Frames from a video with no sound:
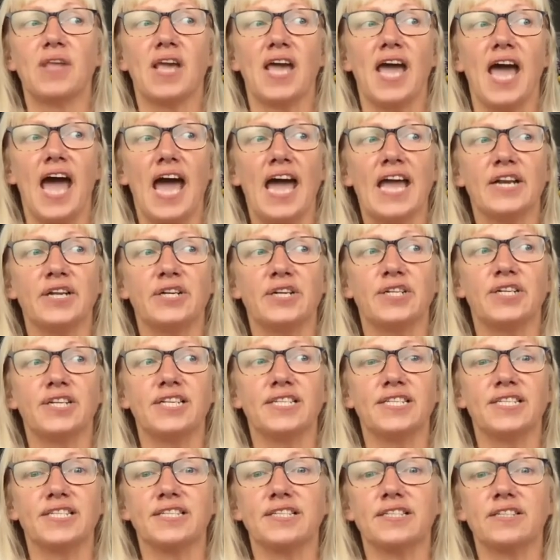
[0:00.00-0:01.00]
and
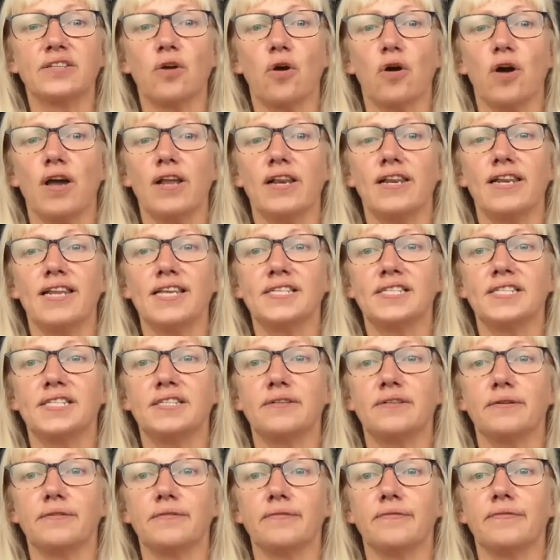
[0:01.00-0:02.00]
she's got a list
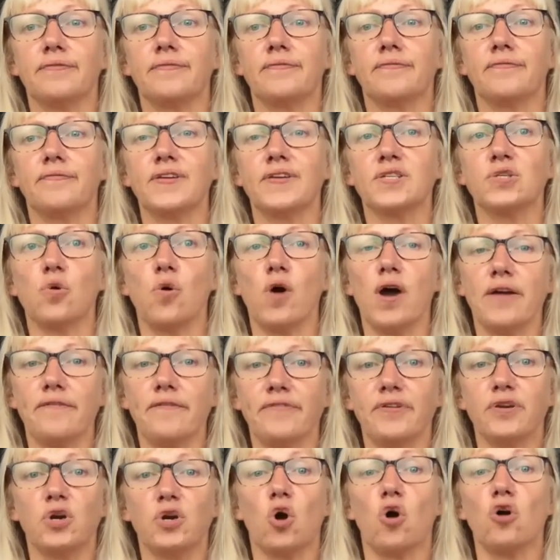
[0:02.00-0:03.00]
of, there's quite a
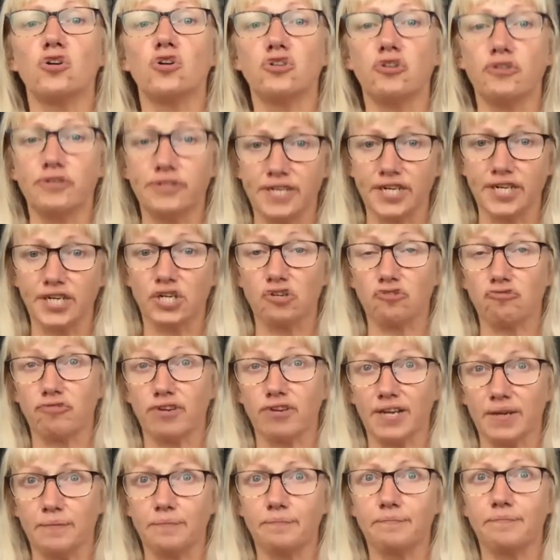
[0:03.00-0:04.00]
few
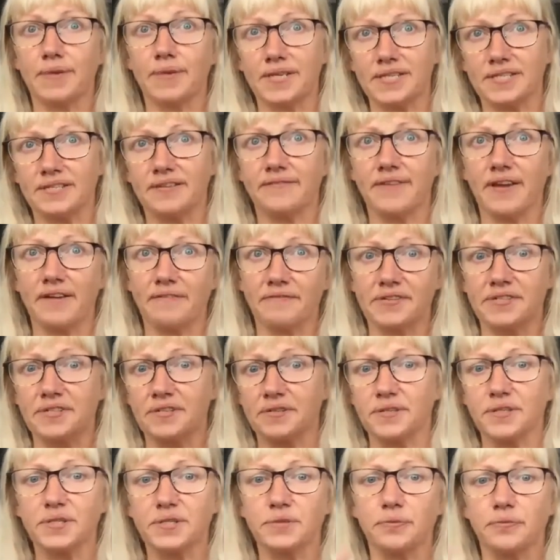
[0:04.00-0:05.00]
contradictory bits of
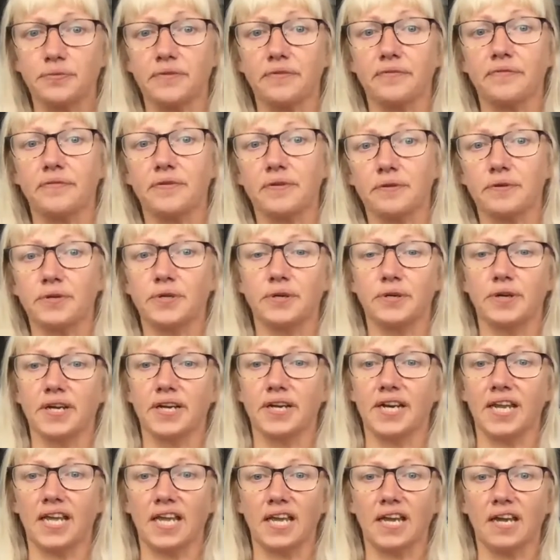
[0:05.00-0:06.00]
evidence with the food you
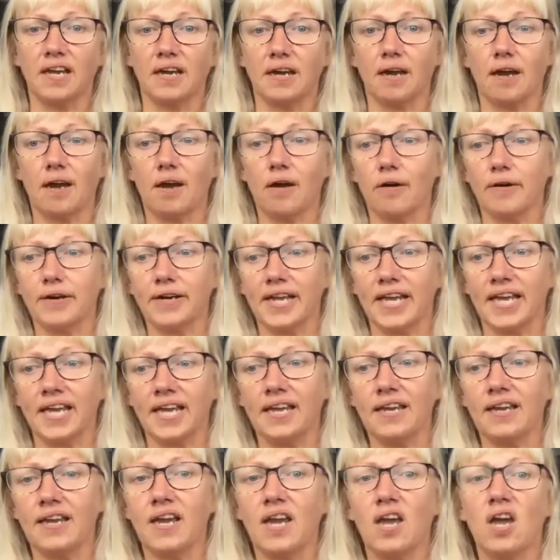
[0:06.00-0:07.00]
can eat and can't
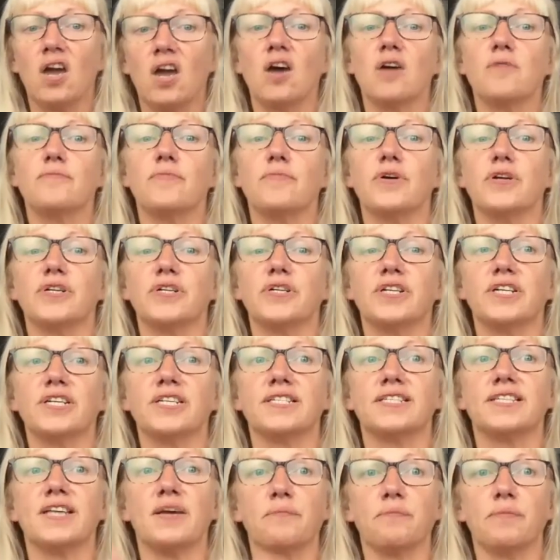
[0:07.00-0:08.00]
eat, but
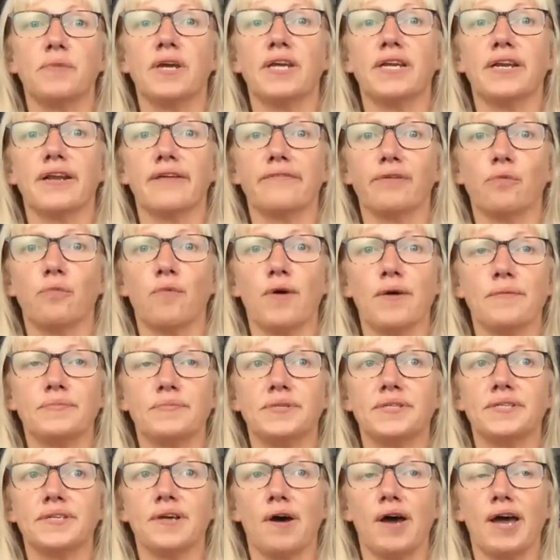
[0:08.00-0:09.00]
she's sent me another
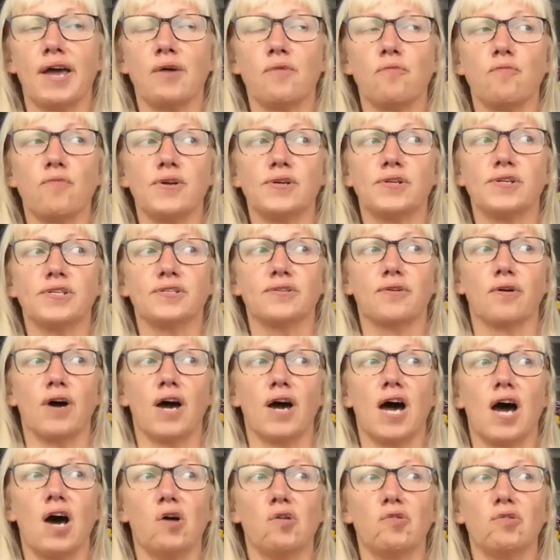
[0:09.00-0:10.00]
website which has got a
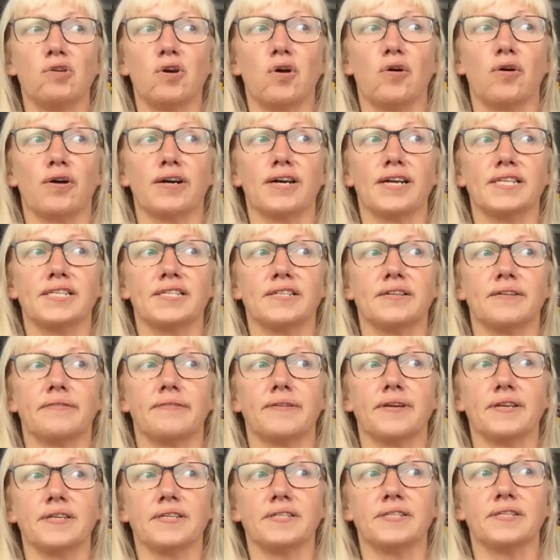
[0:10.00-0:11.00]
whole long list of
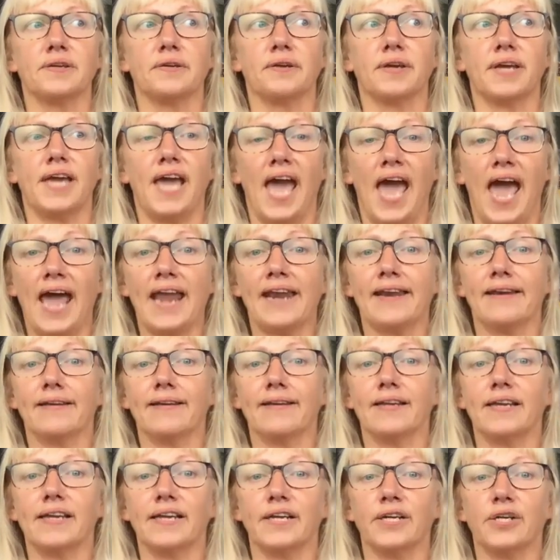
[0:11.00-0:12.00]
things you
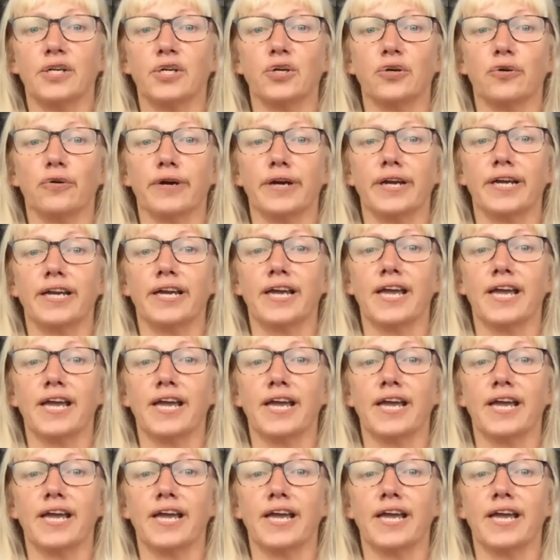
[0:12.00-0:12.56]
can enjoy,